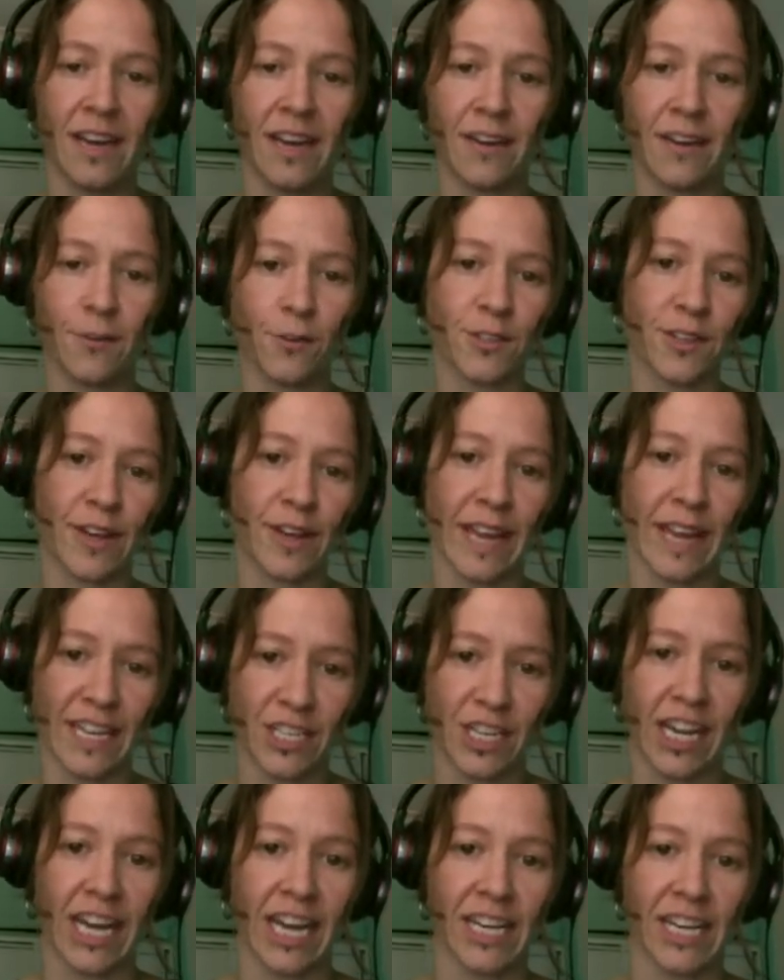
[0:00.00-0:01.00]
and also
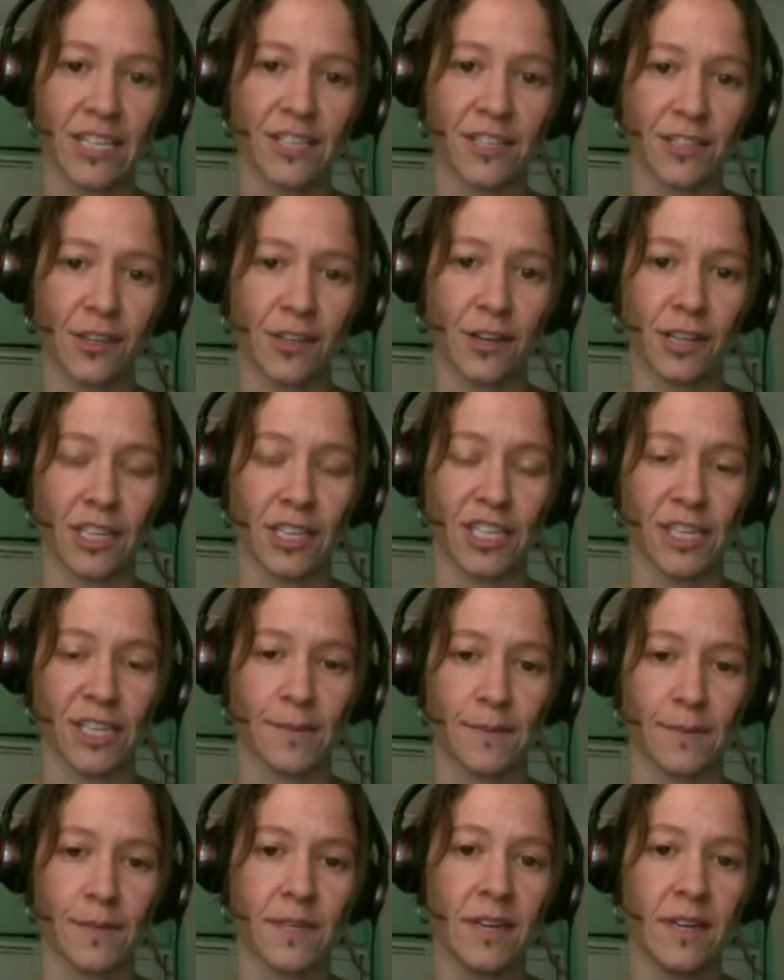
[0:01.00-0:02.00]
education
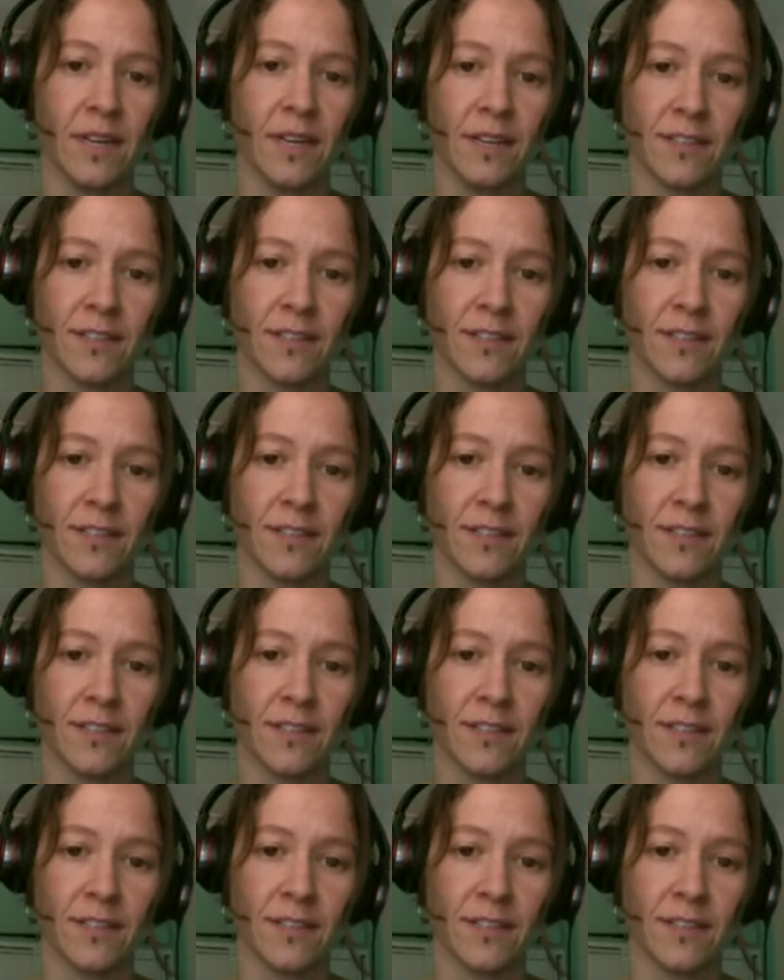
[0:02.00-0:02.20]
scholarships.